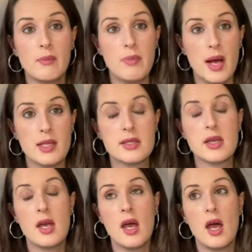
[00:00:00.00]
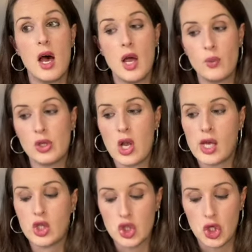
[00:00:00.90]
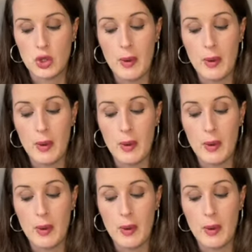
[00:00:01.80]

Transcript: but I would like to